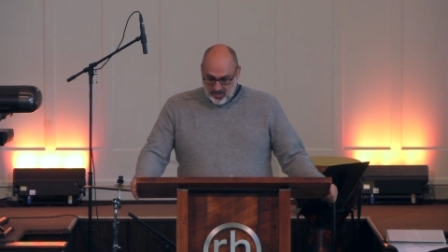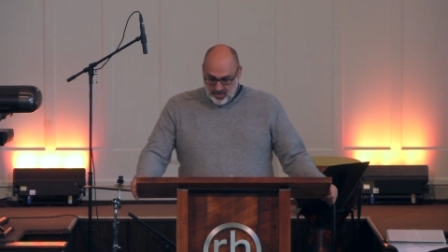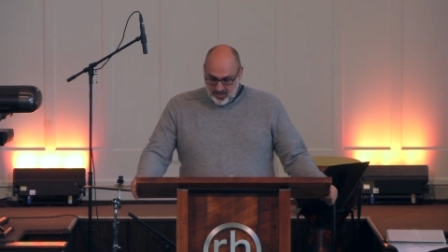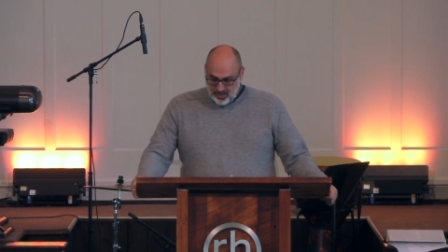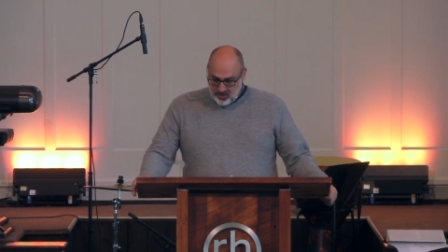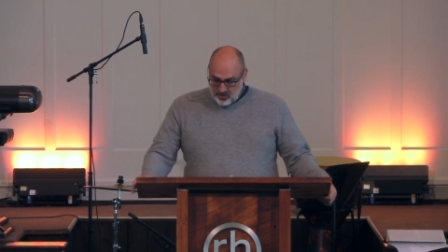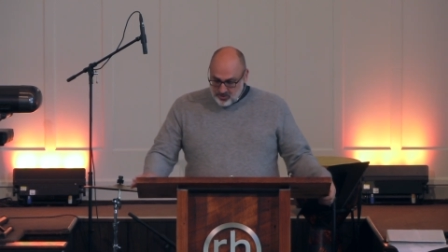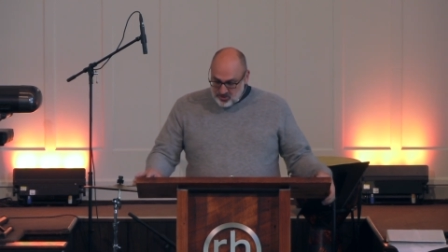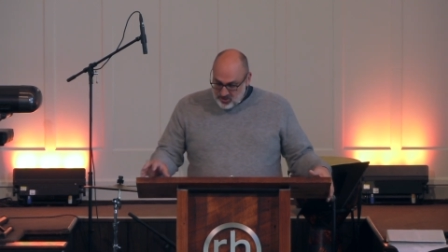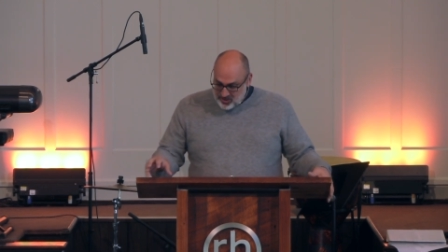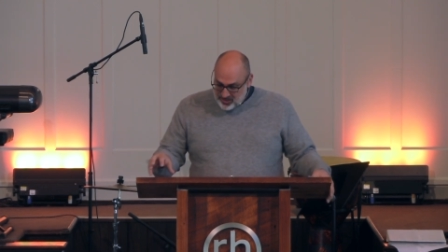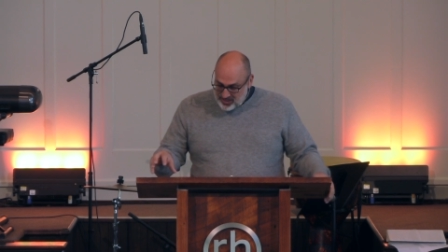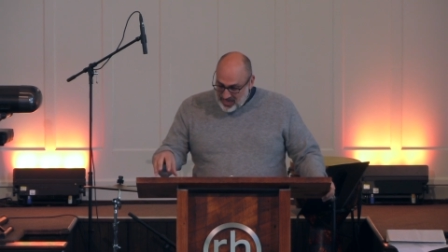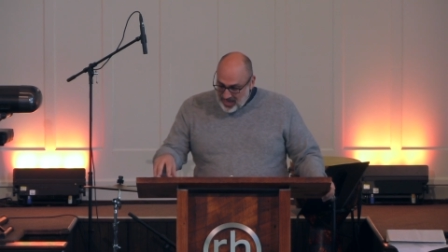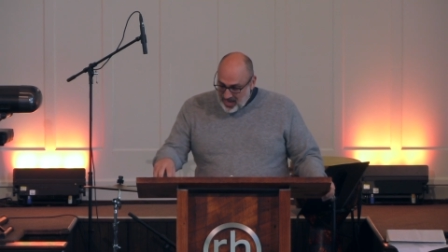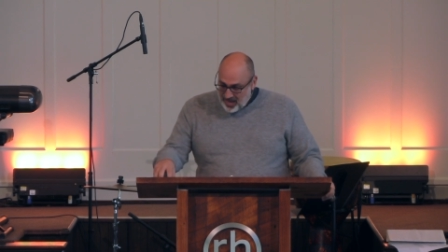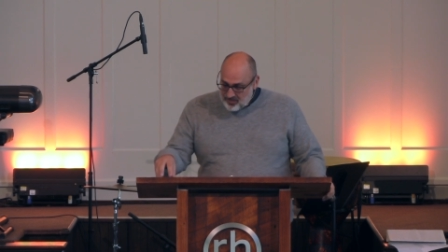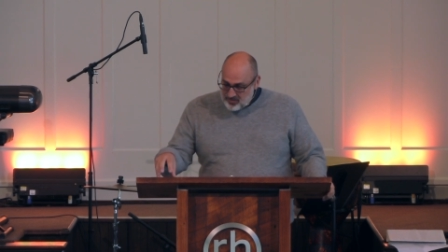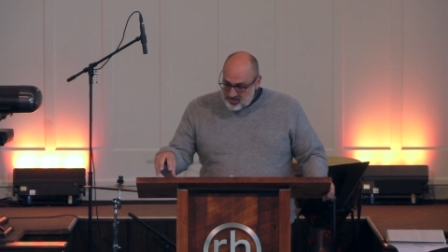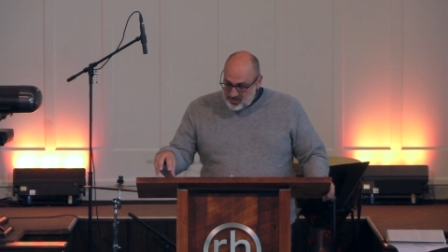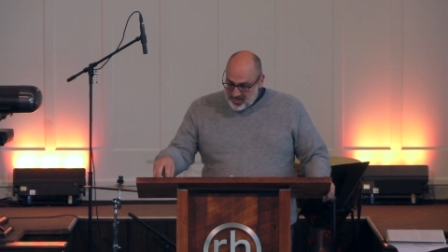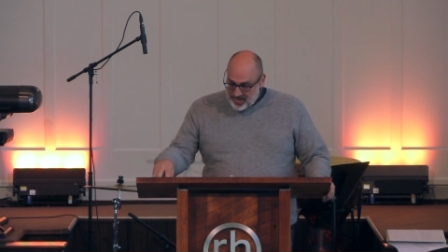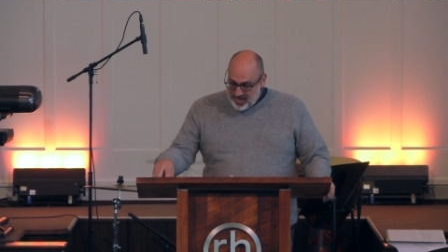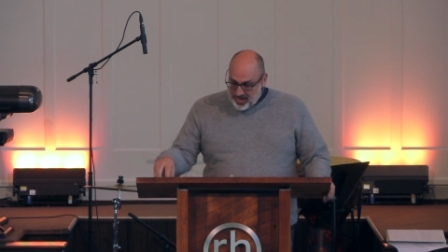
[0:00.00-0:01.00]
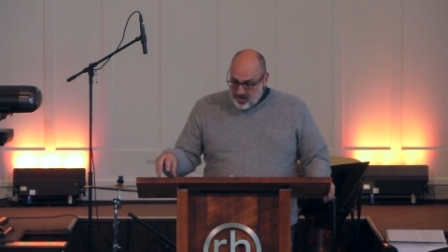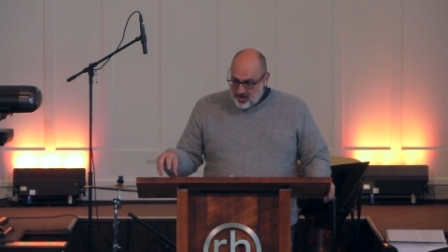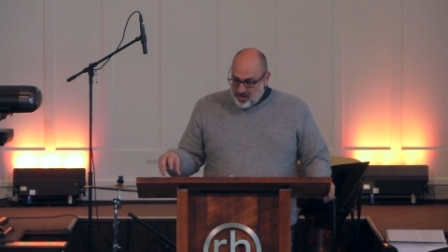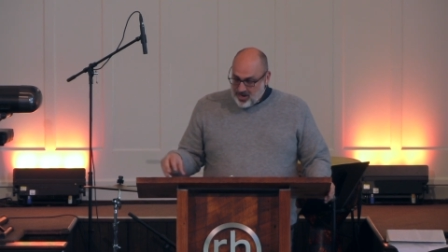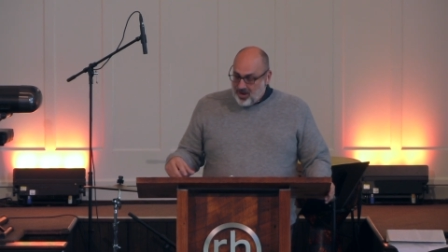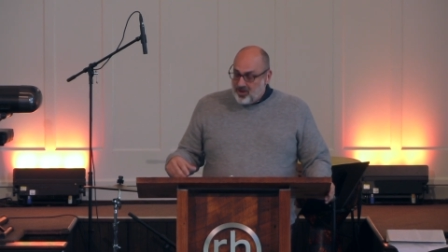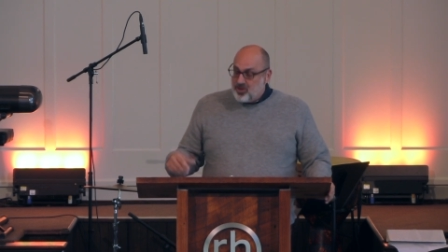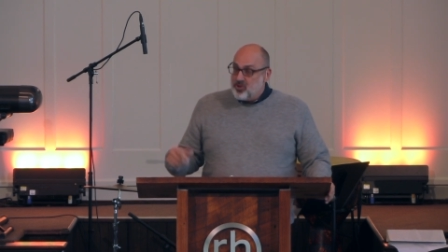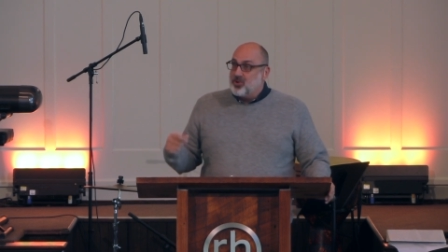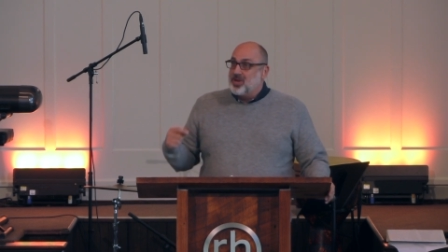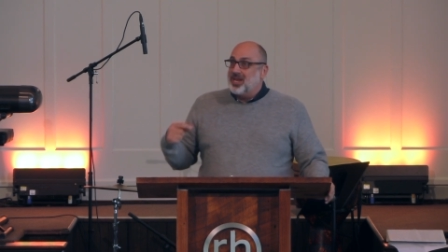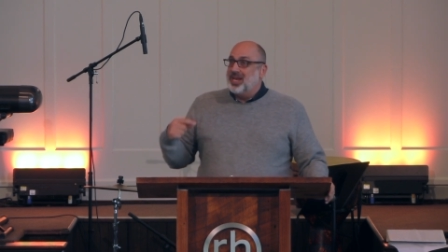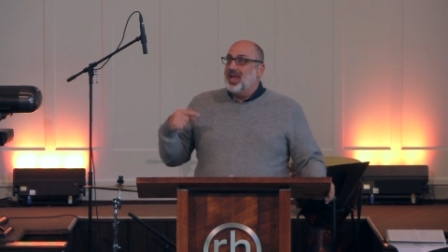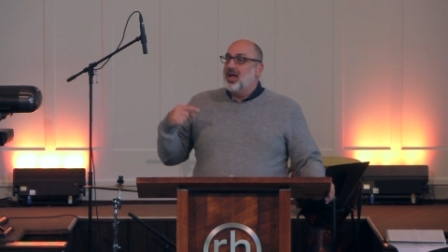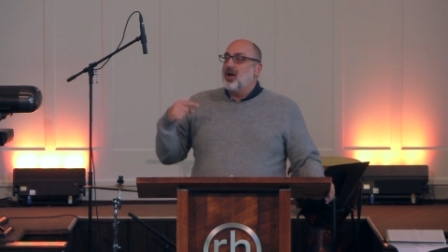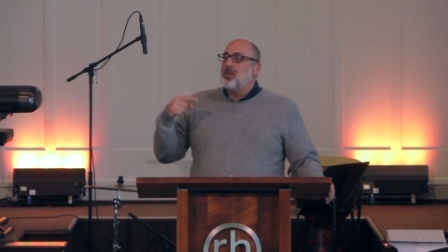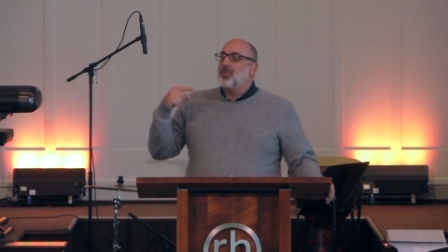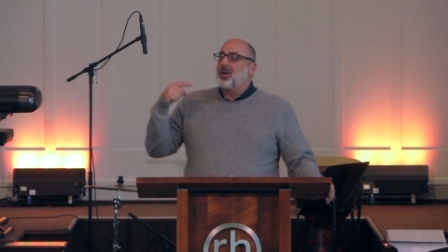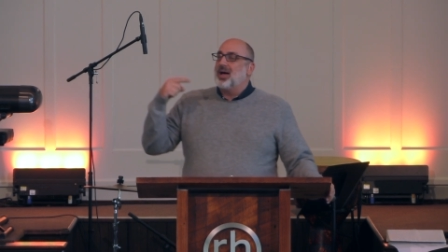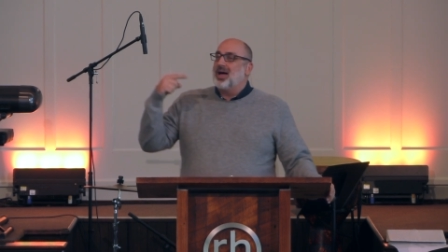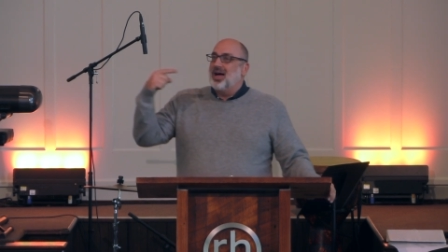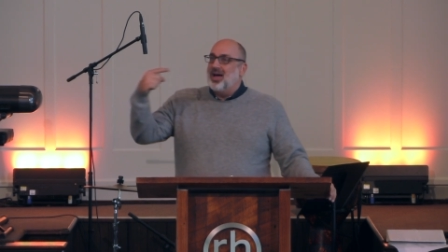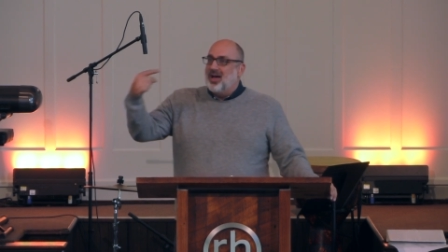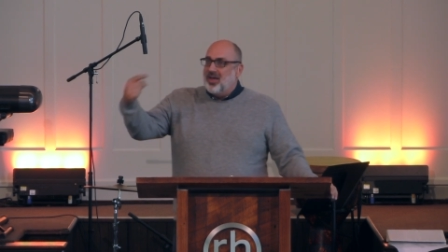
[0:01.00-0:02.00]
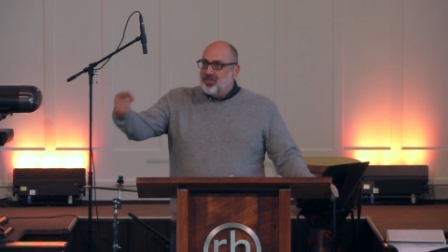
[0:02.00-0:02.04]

You should come to hear how you can help